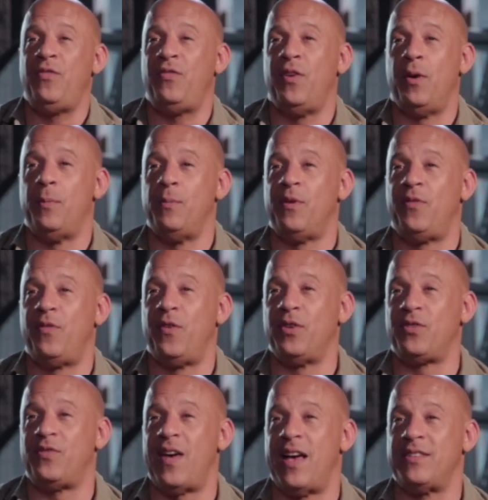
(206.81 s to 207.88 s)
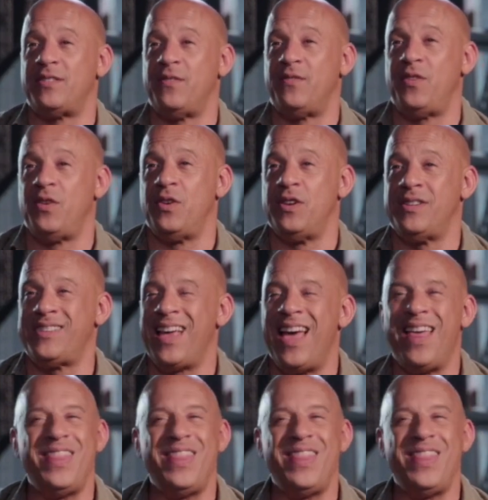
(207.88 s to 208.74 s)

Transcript: filmed the first Fast and Furious,